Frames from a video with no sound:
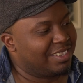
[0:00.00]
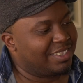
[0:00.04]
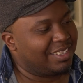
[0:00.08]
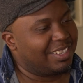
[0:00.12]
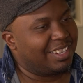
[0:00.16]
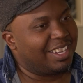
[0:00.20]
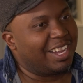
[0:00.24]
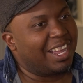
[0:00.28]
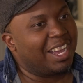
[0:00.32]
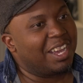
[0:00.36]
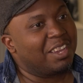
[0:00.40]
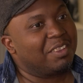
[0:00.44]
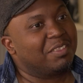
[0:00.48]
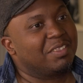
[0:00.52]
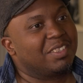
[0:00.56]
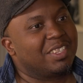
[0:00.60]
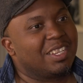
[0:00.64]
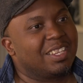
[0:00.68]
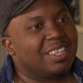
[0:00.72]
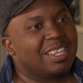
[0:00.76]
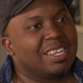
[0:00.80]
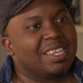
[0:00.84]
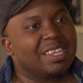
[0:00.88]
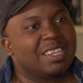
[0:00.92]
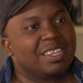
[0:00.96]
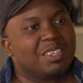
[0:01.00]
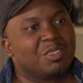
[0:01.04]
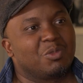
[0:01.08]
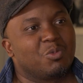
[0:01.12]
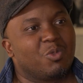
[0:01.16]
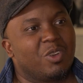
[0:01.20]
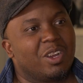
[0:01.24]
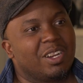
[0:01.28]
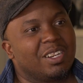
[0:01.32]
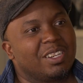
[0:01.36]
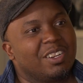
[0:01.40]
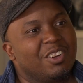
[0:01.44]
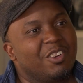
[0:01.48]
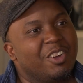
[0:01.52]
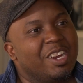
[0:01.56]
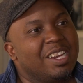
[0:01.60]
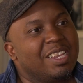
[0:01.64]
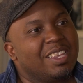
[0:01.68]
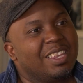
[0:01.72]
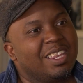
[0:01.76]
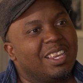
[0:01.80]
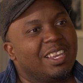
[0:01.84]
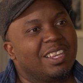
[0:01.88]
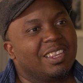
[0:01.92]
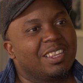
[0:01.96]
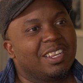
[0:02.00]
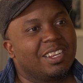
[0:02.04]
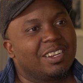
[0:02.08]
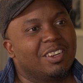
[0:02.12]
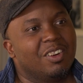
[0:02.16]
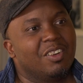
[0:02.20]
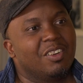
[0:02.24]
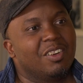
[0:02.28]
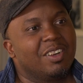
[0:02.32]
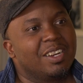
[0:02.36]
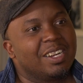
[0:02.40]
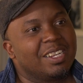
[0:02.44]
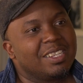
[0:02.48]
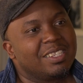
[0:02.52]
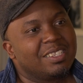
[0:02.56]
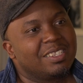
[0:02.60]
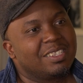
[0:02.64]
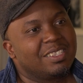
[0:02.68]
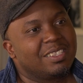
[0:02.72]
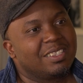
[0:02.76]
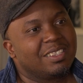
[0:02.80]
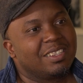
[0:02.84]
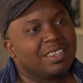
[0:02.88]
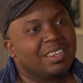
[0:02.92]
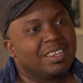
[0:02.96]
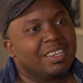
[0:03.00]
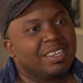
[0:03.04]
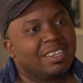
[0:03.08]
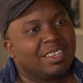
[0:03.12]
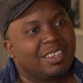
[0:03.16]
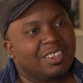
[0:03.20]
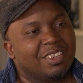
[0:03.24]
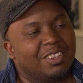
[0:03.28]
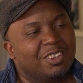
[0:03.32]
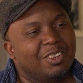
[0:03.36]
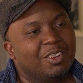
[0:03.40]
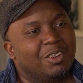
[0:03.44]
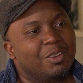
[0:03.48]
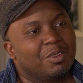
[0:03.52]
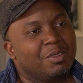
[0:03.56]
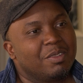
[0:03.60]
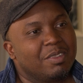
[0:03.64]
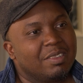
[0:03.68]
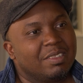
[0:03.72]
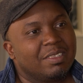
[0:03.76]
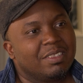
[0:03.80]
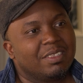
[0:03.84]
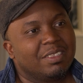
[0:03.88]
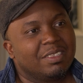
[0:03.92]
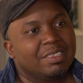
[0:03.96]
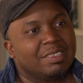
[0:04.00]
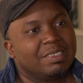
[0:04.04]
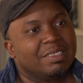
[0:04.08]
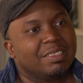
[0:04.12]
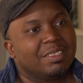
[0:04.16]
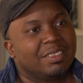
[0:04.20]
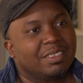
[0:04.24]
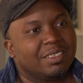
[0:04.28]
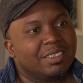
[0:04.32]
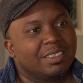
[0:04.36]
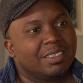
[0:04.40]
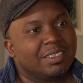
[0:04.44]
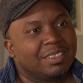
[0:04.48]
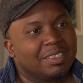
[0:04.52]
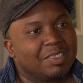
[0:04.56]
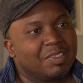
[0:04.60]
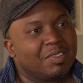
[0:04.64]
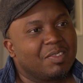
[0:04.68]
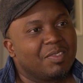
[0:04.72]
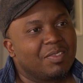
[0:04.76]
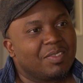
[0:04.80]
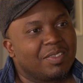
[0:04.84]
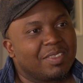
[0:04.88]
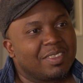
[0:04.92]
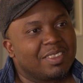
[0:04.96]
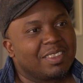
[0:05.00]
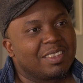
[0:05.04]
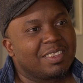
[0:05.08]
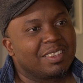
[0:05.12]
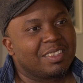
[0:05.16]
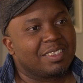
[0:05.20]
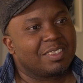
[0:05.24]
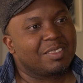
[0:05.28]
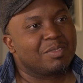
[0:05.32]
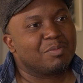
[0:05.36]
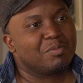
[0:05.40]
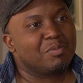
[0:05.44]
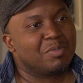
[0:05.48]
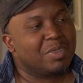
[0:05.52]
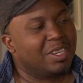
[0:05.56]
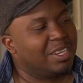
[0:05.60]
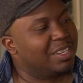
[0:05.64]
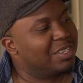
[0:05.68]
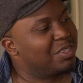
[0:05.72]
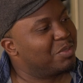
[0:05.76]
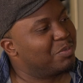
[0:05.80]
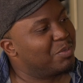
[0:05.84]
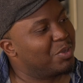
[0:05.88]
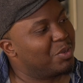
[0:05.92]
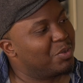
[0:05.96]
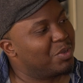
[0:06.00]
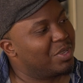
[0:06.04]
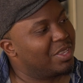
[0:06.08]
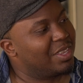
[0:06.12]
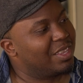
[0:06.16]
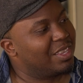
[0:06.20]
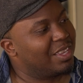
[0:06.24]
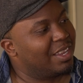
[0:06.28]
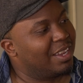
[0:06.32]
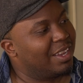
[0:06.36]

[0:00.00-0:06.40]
lives, I think, is one great thing that God has, you know, blessed me with. Yeah.